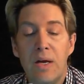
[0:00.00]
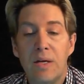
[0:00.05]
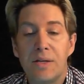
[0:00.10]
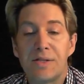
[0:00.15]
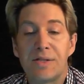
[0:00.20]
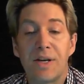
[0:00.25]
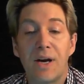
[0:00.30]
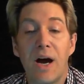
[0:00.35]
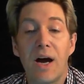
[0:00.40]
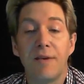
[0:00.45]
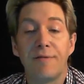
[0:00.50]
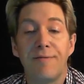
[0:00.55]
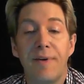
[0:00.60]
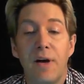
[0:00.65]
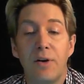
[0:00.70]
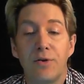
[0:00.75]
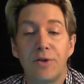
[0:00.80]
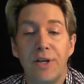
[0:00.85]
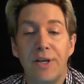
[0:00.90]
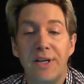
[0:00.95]
Scott
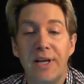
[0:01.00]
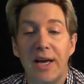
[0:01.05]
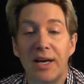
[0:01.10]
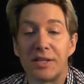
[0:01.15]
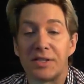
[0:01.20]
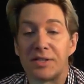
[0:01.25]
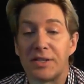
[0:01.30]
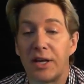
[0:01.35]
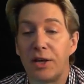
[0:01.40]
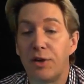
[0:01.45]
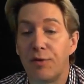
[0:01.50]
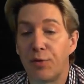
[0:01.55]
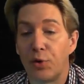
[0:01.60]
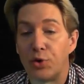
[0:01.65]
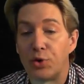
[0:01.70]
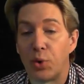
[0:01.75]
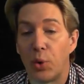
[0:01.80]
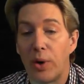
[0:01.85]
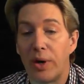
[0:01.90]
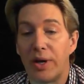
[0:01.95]
Fountain, yes, thank you for
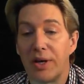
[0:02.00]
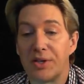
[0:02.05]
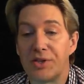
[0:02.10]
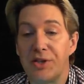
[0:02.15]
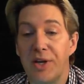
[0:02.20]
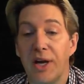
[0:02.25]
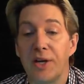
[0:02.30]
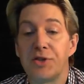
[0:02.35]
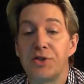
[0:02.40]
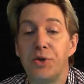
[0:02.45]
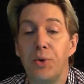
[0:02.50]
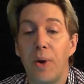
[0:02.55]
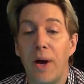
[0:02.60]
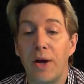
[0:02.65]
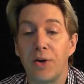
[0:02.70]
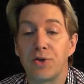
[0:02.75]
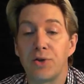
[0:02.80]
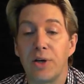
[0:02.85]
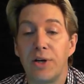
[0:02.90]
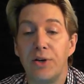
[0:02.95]
joining us. Yes, you
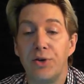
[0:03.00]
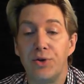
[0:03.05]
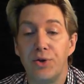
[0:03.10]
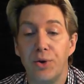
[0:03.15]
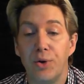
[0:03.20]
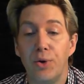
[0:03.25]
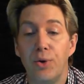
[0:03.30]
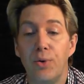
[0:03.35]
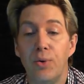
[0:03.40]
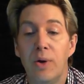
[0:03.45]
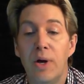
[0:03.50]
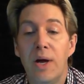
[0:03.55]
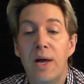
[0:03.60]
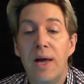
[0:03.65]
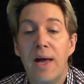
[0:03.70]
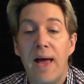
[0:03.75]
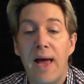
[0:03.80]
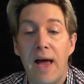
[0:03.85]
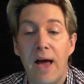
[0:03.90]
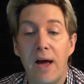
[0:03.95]
actually do
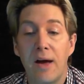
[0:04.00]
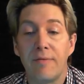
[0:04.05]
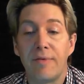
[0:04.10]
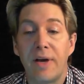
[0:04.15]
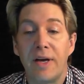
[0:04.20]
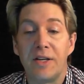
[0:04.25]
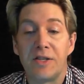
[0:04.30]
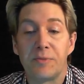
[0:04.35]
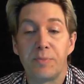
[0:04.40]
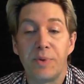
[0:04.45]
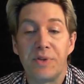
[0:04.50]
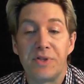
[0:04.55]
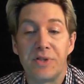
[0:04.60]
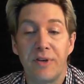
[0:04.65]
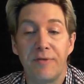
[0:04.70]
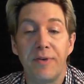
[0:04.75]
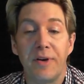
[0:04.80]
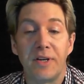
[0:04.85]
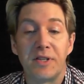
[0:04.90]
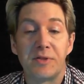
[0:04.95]
have a
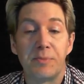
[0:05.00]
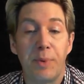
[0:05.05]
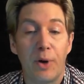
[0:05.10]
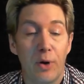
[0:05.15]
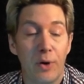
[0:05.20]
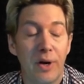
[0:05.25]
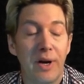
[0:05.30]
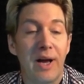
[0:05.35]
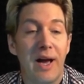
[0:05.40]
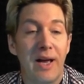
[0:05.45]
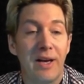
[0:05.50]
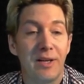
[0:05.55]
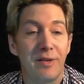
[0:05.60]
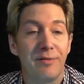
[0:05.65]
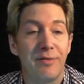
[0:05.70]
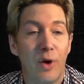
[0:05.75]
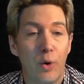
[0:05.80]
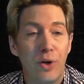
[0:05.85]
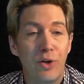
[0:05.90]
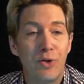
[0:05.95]
specific spirit guide
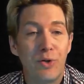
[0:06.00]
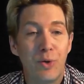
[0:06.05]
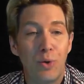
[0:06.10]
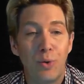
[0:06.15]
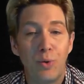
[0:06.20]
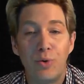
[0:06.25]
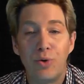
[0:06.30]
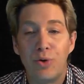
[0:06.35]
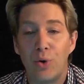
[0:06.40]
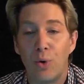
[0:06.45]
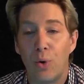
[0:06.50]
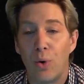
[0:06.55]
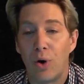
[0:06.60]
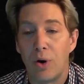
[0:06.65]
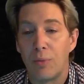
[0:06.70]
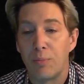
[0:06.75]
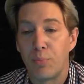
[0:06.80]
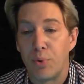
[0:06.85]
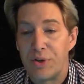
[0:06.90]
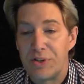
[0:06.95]
devoted to
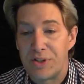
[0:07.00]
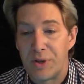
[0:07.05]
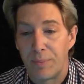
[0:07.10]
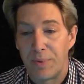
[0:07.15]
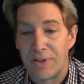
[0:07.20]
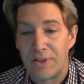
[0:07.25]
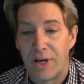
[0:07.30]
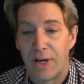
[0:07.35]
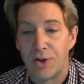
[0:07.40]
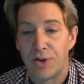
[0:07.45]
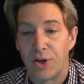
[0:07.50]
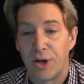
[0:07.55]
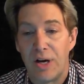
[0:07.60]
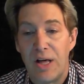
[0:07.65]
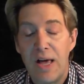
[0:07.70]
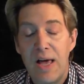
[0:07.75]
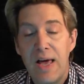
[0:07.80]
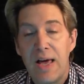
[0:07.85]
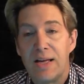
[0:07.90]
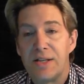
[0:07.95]
your precipitation.
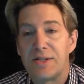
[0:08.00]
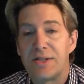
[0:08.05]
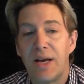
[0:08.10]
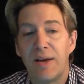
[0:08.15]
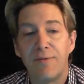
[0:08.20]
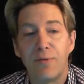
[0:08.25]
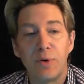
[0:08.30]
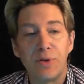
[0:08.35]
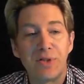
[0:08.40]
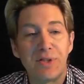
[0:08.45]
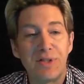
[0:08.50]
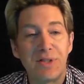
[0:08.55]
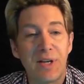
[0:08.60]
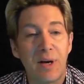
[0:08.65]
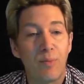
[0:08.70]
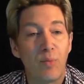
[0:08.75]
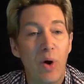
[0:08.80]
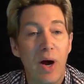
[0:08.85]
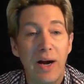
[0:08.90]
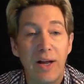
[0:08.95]
Say, for instance,
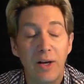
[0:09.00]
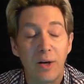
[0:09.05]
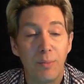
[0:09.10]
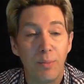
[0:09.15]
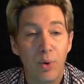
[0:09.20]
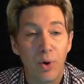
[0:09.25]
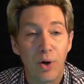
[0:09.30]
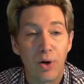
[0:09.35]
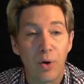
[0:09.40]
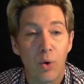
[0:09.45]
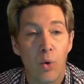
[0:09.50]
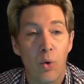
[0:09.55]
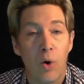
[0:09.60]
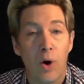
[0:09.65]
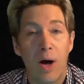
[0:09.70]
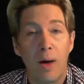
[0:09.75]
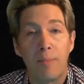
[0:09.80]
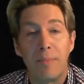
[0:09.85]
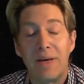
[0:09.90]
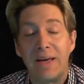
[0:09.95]
I'm writing a book,
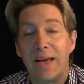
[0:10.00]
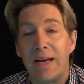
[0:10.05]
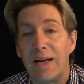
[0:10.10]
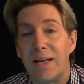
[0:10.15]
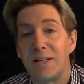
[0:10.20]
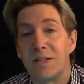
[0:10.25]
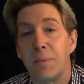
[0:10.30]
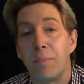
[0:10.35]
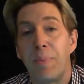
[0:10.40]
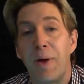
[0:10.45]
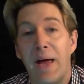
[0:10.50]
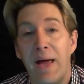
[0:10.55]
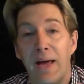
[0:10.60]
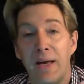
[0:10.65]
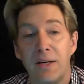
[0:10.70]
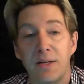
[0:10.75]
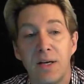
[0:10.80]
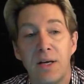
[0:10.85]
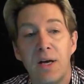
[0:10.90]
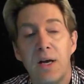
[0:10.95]
or I'm beginning to
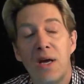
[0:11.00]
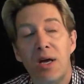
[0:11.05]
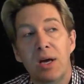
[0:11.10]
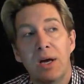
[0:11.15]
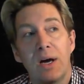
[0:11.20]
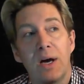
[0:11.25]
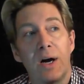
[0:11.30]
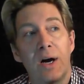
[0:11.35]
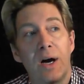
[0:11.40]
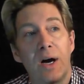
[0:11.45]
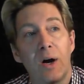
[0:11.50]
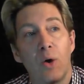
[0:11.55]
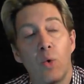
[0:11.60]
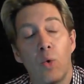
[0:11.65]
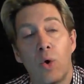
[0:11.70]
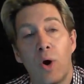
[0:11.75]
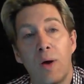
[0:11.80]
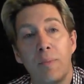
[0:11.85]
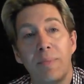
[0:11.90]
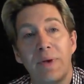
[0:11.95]
paint,
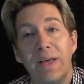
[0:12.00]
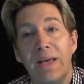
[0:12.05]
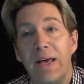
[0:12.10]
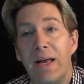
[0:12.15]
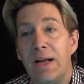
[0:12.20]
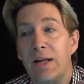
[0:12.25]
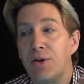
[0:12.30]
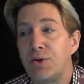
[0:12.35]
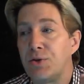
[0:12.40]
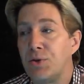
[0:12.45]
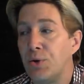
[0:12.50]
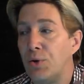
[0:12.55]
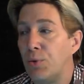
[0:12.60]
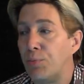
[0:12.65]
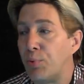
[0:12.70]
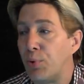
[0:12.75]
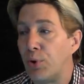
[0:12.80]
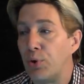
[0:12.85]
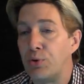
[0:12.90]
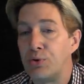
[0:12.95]
or I'm beginning to
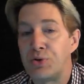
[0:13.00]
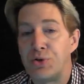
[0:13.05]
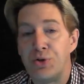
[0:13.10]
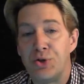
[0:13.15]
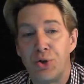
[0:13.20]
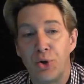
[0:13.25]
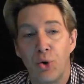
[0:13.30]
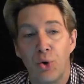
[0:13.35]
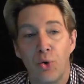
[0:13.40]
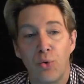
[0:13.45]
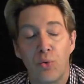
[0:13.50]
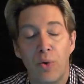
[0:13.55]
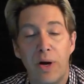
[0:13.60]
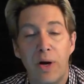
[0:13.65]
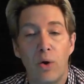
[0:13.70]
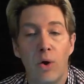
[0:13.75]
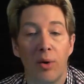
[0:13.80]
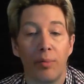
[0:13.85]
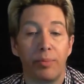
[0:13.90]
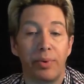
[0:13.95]
produce jewelry,
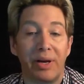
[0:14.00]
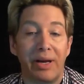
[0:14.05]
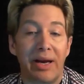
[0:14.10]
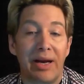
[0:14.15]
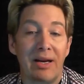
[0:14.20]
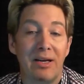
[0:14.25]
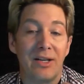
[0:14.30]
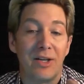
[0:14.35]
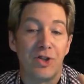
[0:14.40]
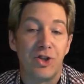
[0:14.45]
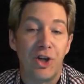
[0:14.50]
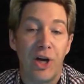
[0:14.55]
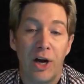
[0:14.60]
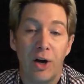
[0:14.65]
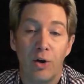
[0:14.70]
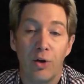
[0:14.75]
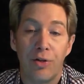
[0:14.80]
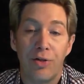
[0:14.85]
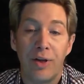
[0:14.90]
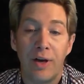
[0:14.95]
or I'm beginning to
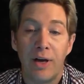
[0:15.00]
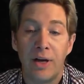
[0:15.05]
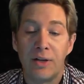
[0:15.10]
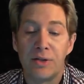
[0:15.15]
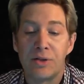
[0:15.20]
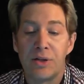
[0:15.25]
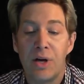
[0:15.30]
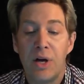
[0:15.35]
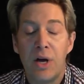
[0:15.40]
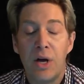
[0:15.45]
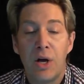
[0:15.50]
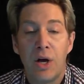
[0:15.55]
channel things.